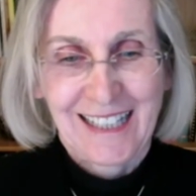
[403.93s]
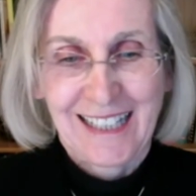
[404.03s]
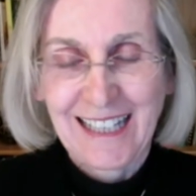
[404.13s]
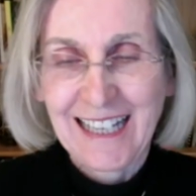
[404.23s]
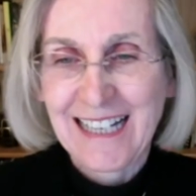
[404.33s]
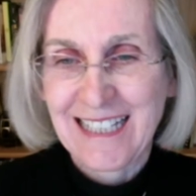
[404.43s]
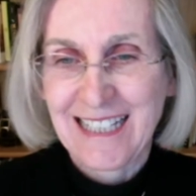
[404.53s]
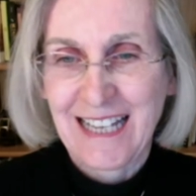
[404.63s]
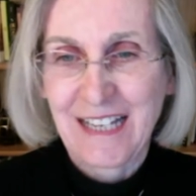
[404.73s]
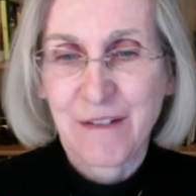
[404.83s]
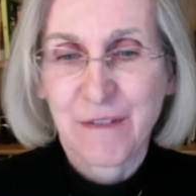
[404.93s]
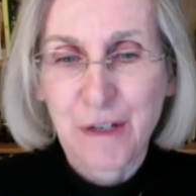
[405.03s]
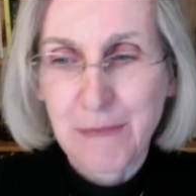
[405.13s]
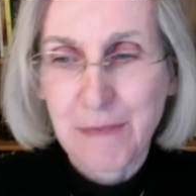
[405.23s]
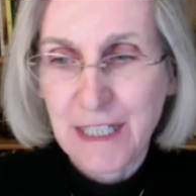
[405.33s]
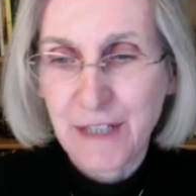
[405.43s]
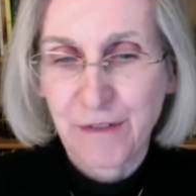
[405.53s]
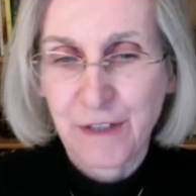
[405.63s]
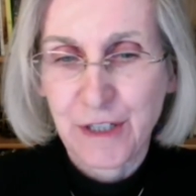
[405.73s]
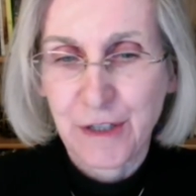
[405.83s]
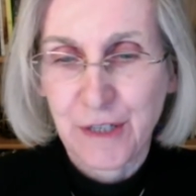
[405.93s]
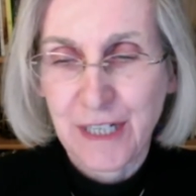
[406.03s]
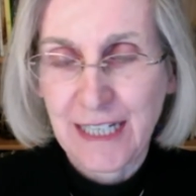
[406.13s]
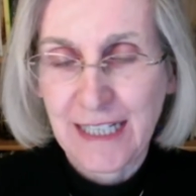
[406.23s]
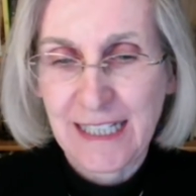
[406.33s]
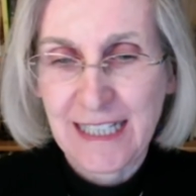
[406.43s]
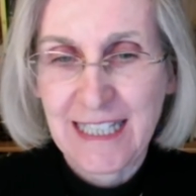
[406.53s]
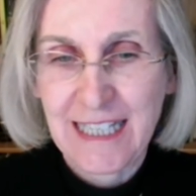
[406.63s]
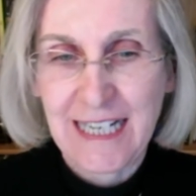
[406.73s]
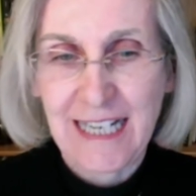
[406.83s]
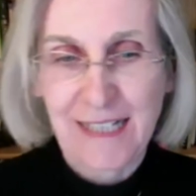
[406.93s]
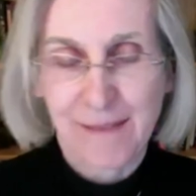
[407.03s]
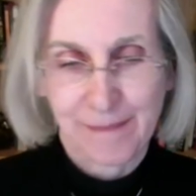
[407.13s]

Yes. Thank you very oh, much great. for joining well, us tonight. Kathy.